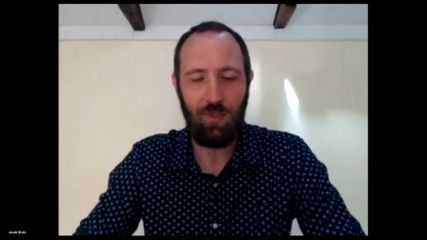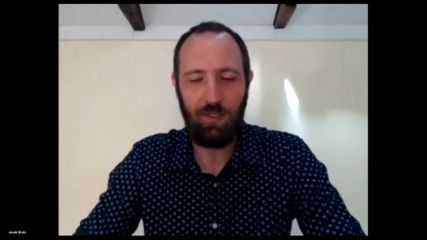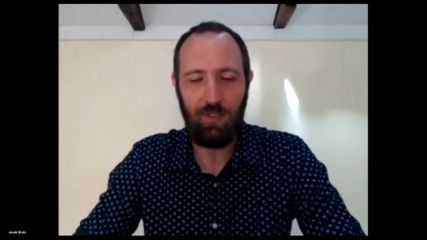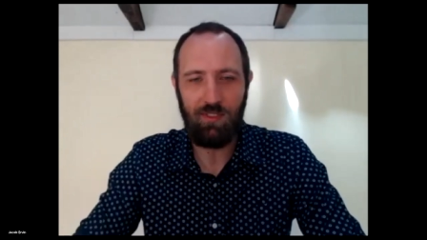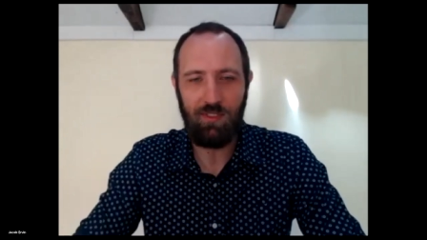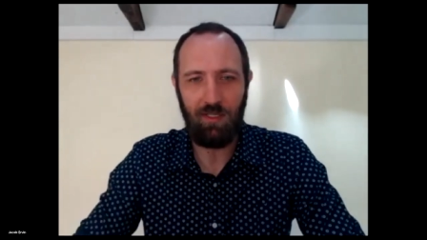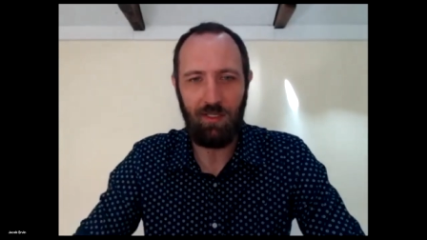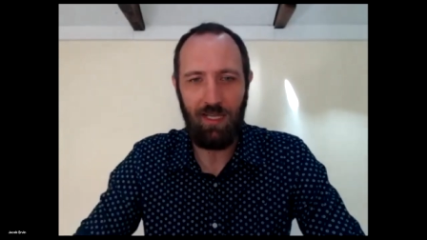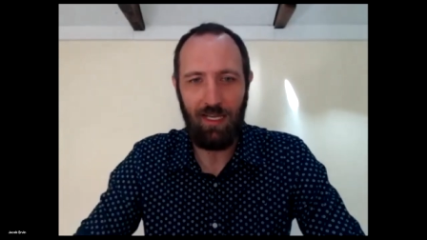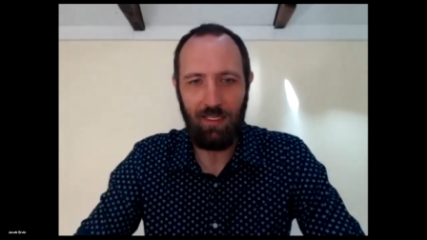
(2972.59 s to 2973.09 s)
when you
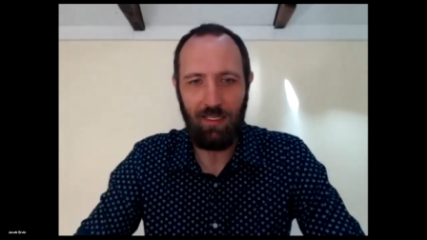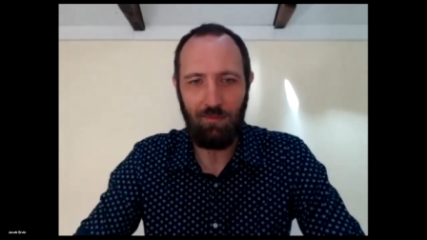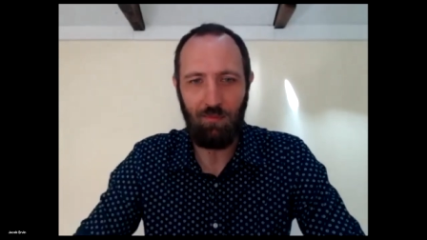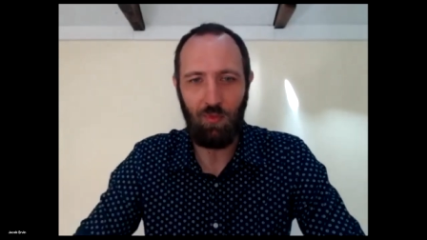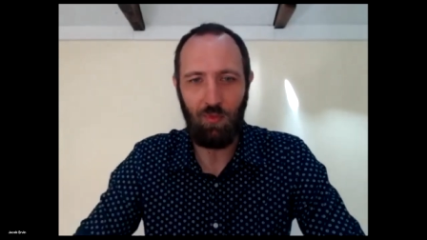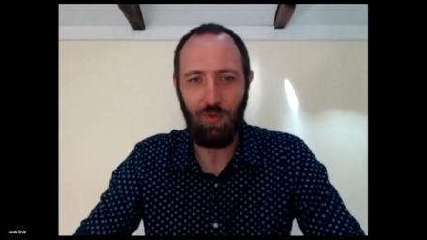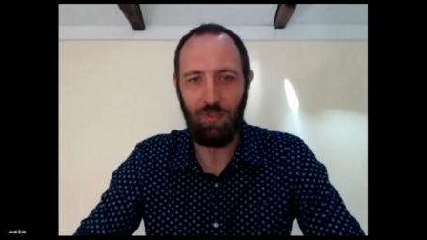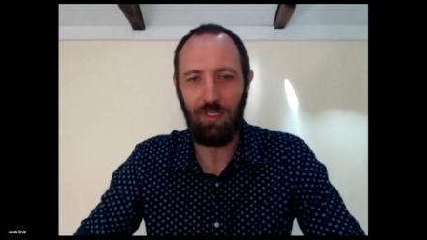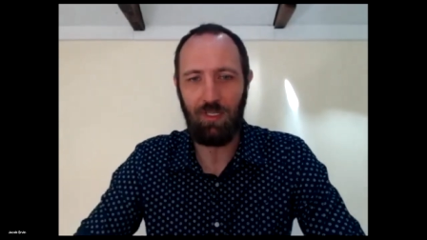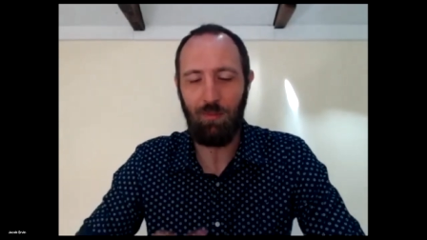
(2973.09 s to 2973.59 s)
start adding
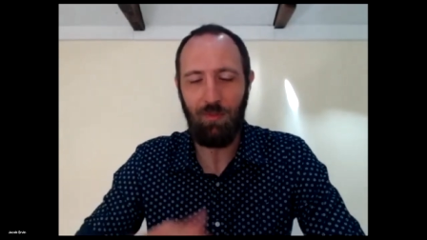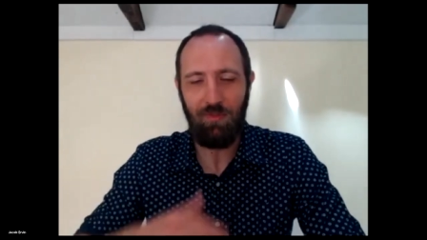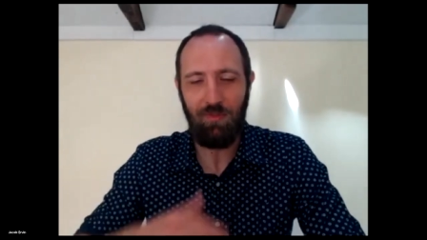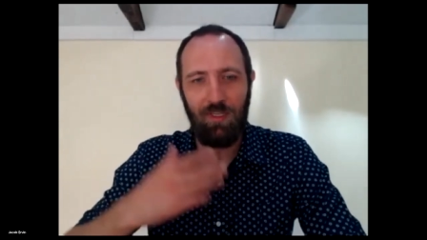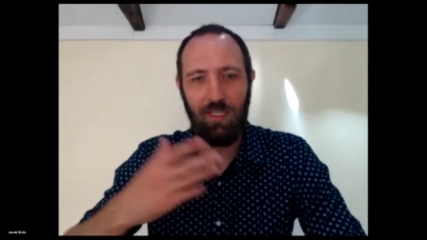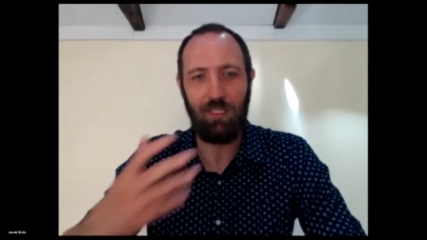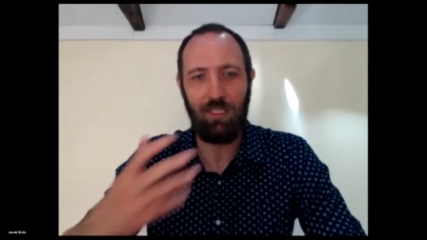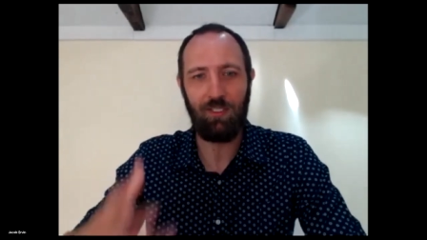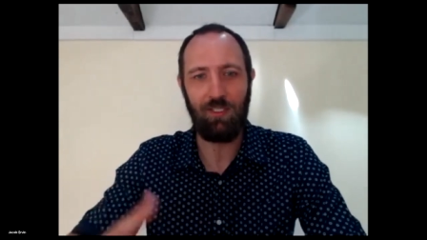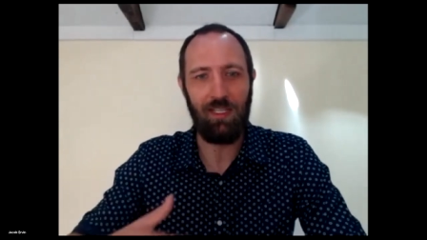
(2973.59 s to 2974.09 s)
more
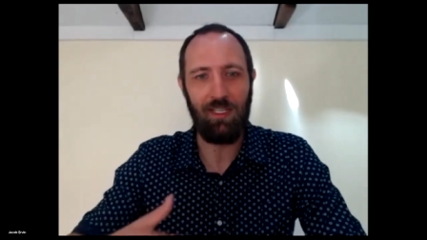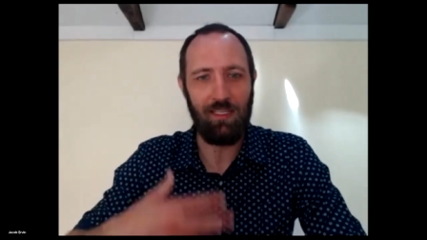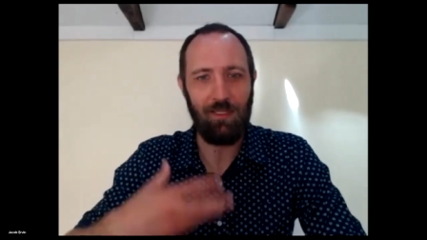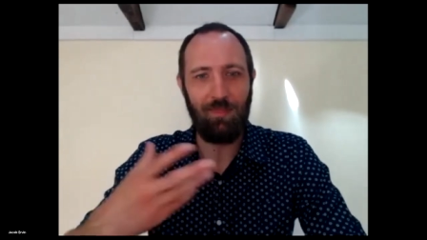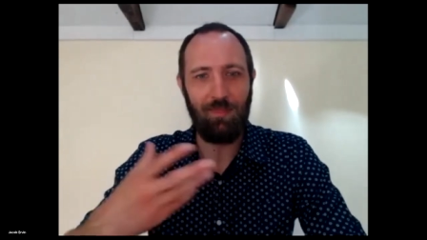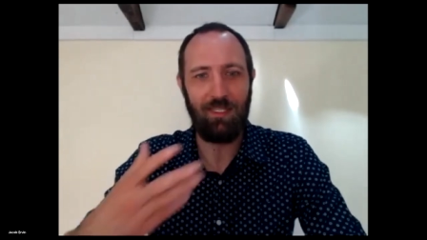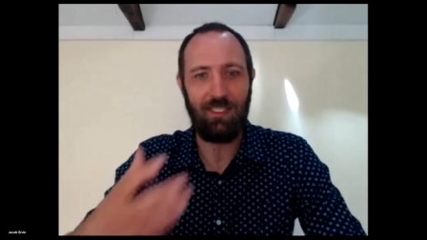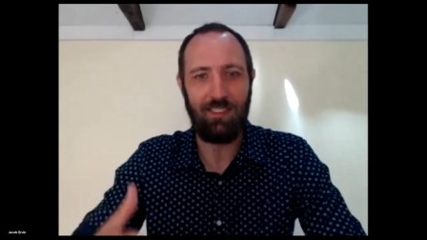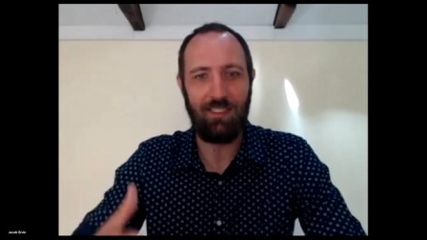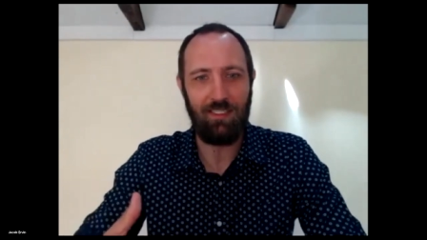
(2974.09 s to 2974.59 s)
gamification
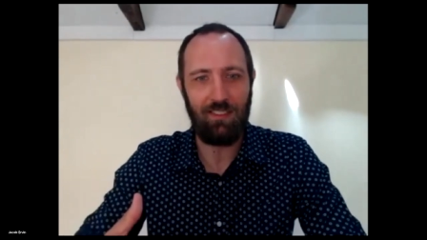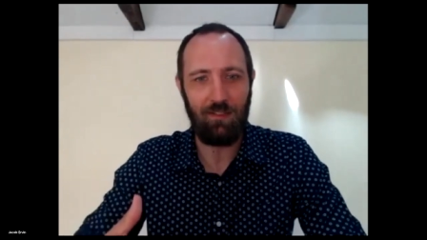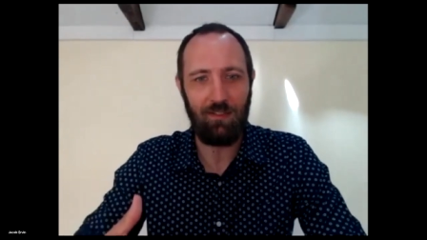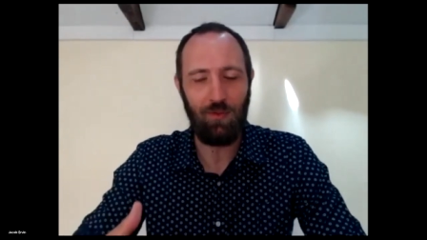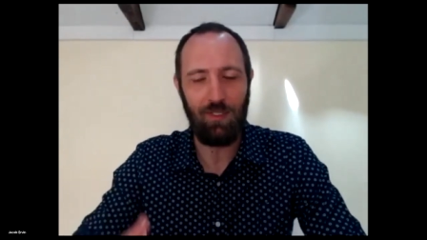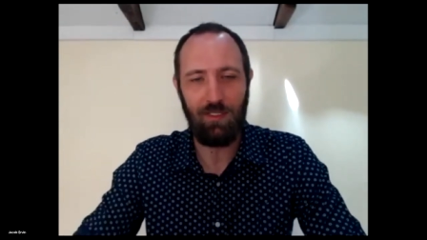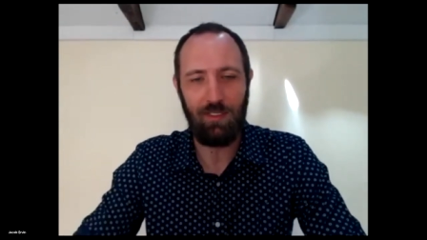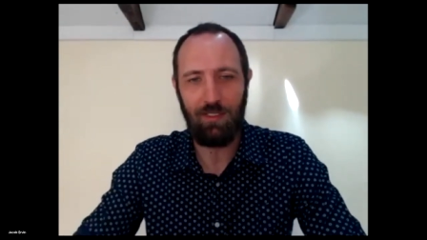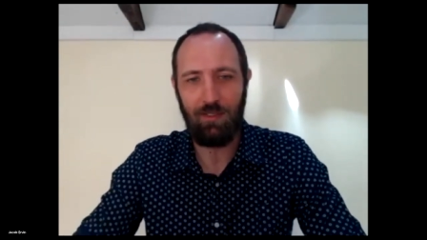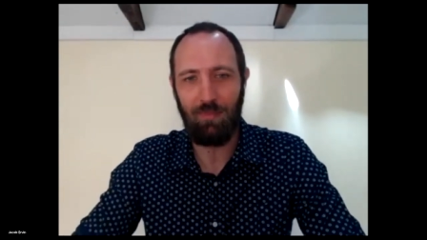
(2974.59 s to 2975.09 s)
elements
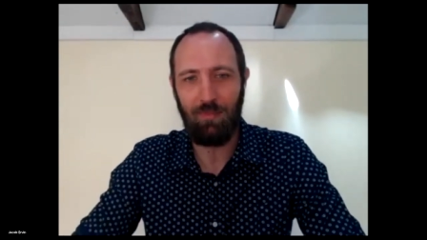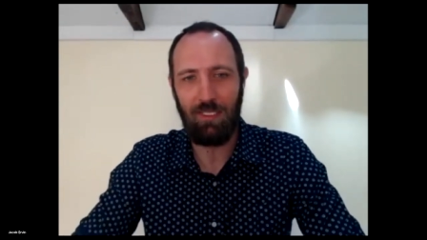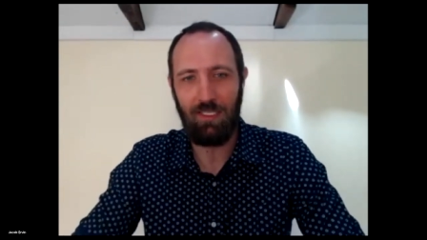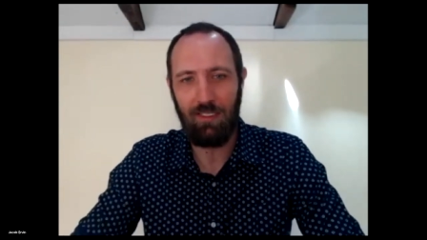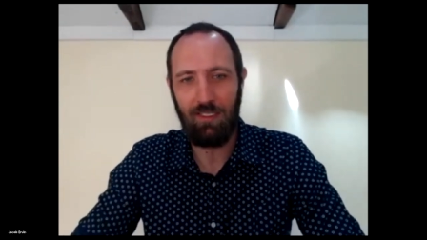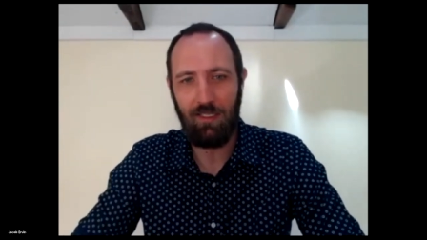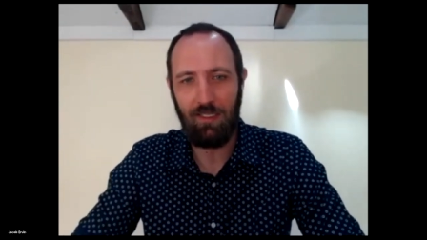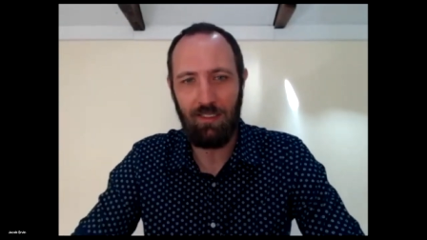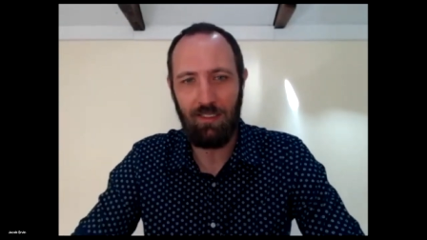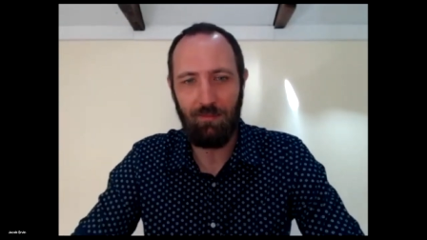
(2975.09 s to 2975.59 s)
into it to
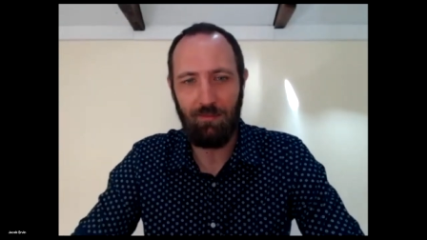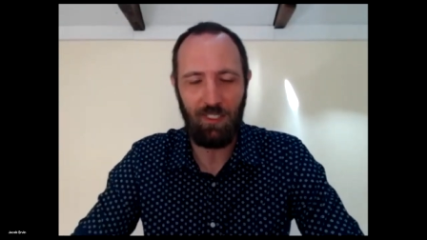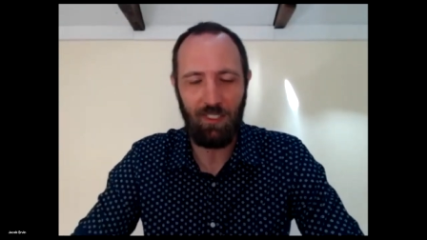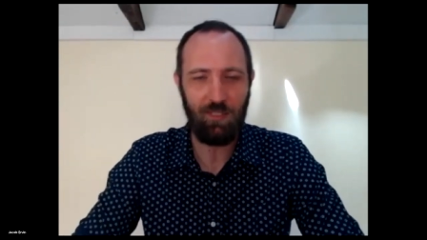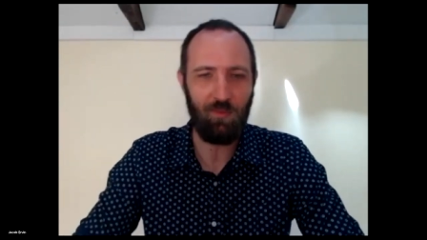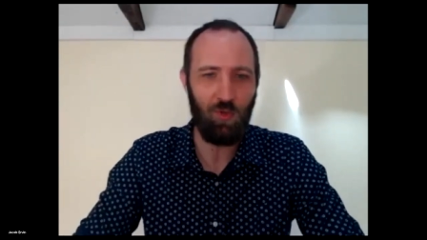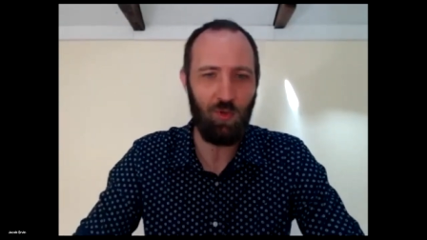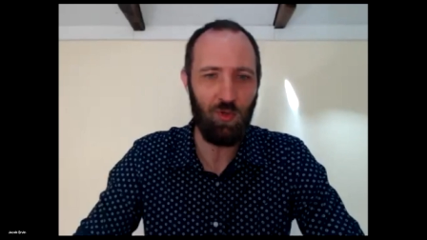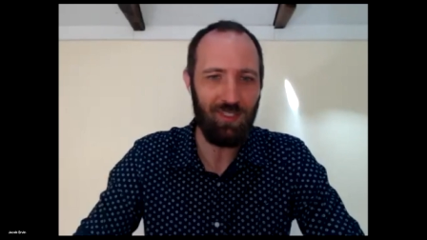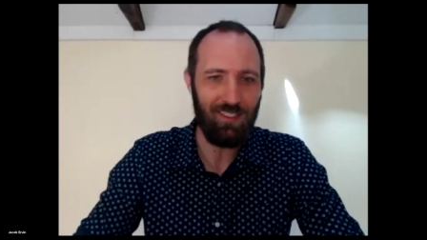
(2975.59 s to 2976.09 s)
be
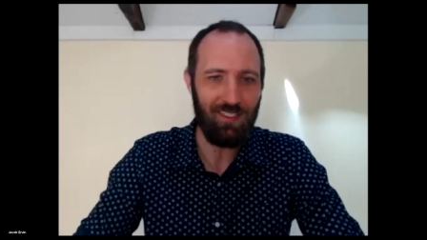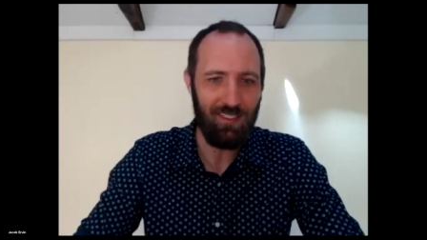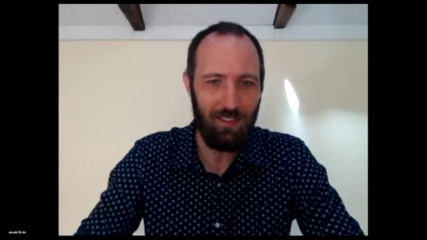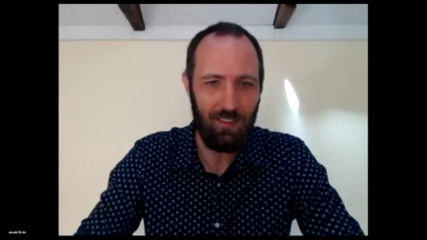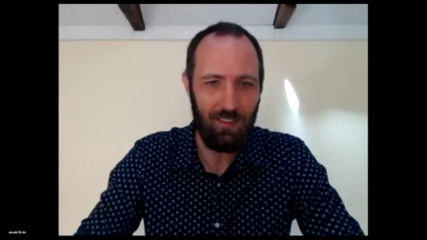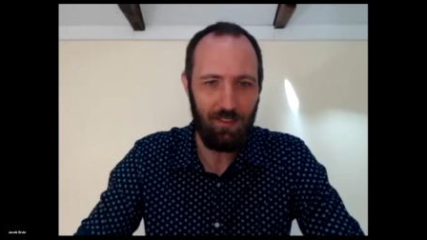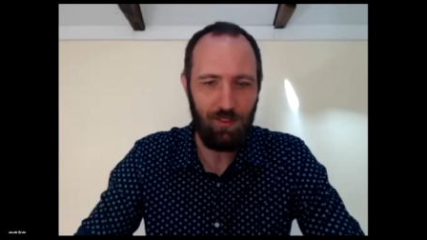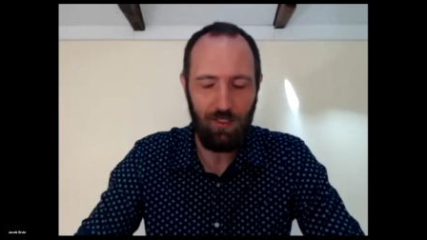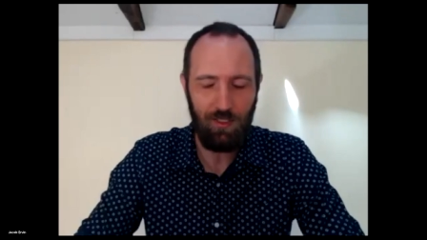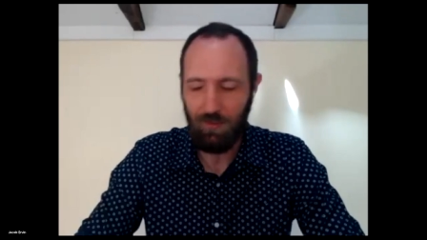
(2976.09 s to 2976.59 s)
much more
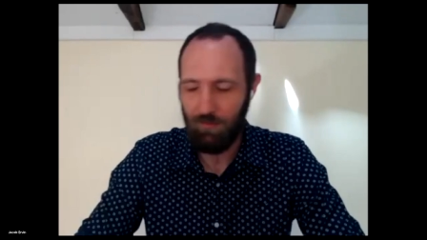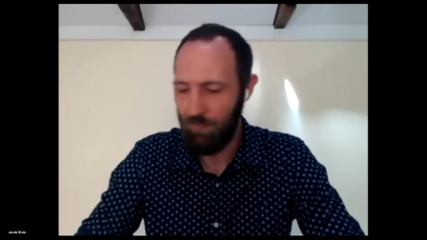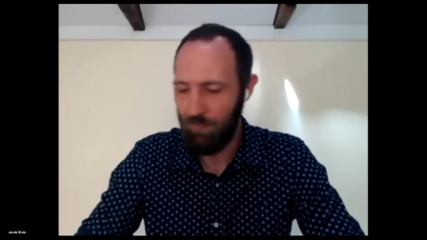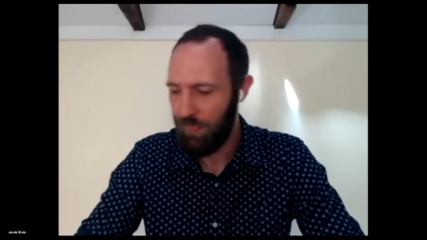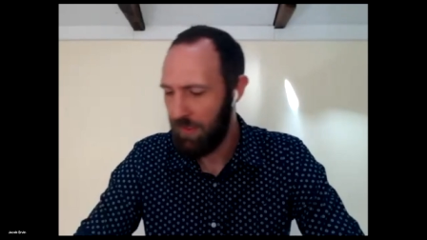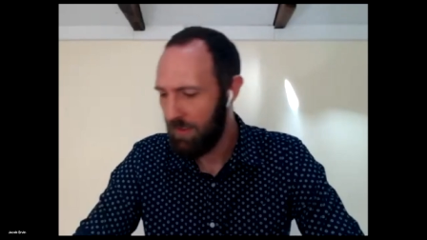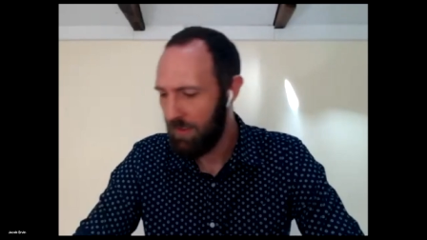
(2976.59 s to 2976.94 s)
engaging.